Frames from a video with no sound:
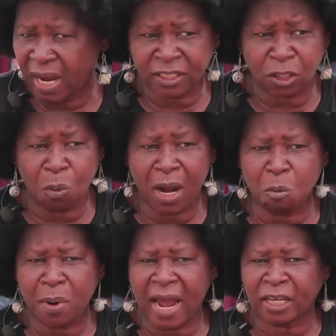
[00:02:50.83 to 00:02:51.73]
And so
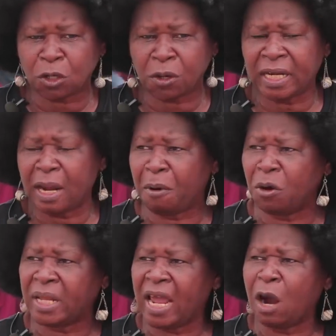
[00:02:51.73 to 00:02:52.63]
when we are talking
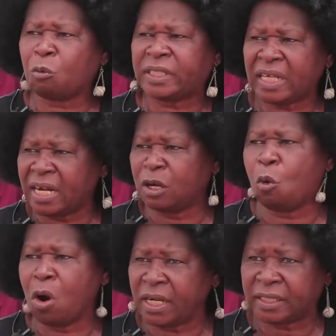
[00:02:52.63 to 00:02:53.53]
about the equity and
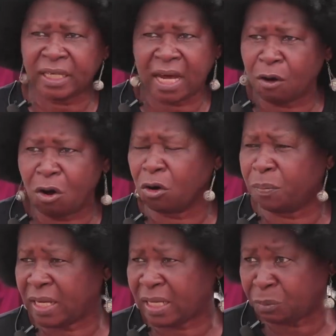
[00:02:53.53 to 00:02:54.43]
equality and all
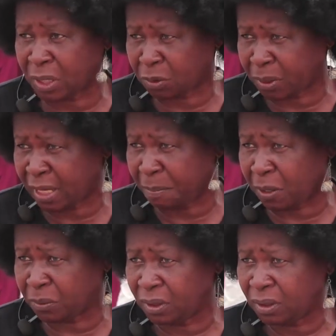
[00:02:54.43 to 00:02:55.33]
of that we're talking
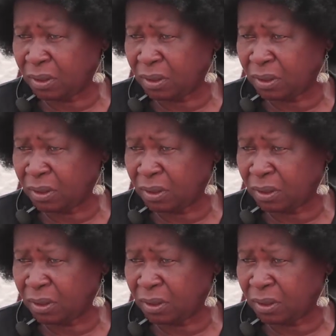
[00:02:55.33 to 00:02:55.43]
about,